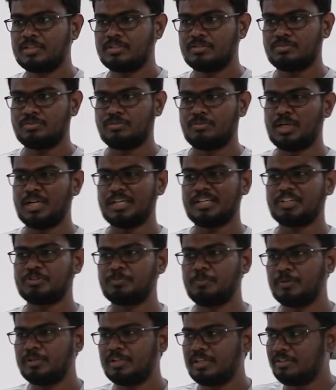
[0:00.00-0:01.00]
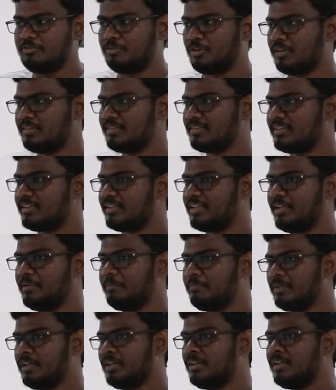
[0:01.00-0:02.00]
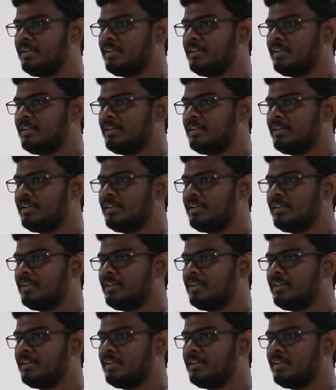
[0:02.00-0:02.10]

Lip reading: So what Expo did was, the team,